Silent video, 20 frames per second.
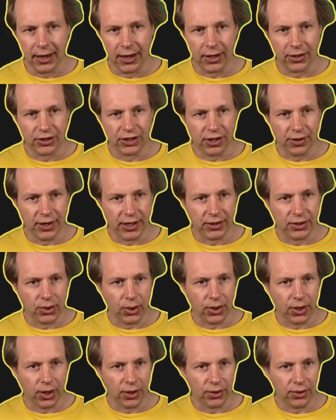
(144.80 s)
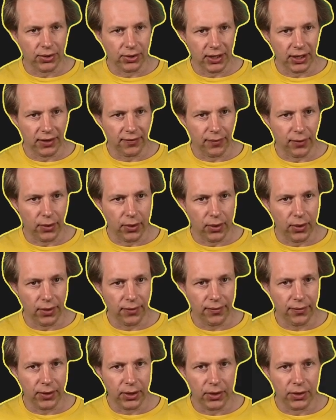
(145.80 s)
generate token using 4o.
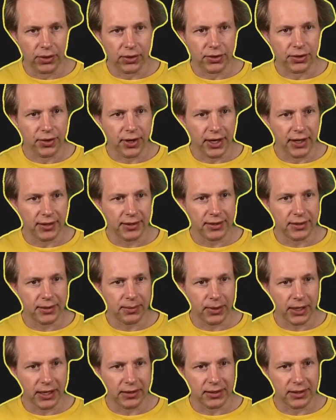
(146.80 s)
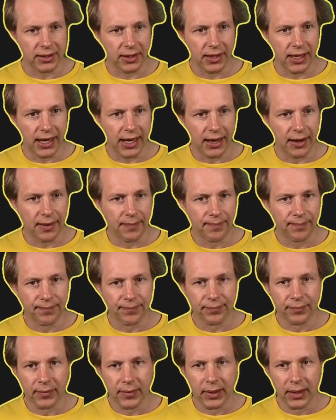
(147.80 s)
If we go into trace, we can see that
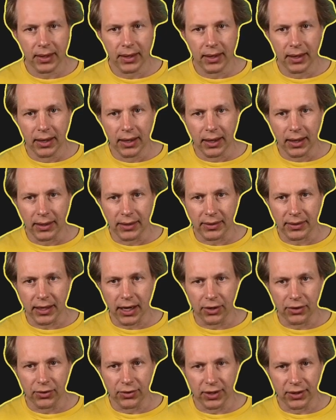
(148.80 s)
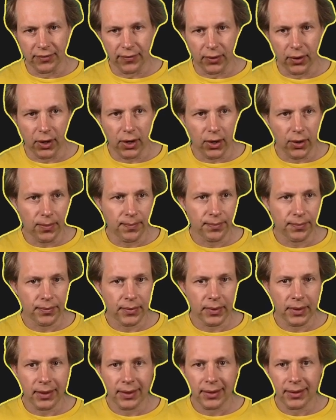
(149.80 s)
it's now using 4o,
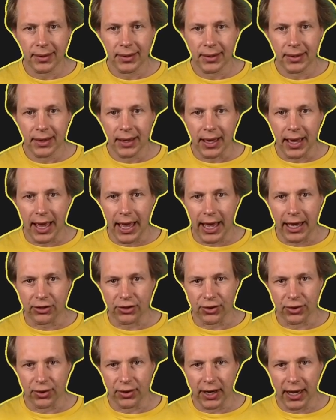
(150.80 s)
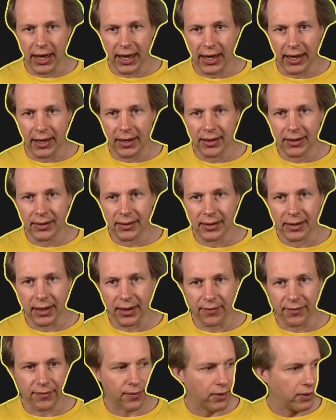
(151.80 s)
Azure AI
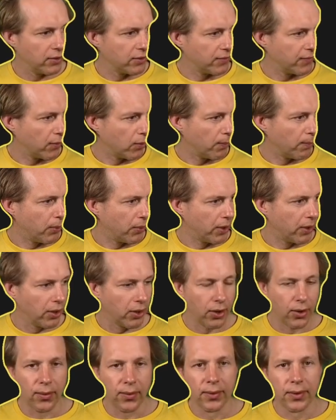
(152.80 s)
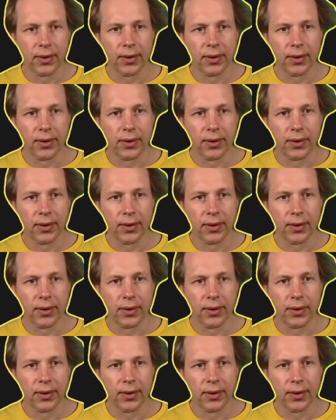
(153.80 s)
Inference 4.0.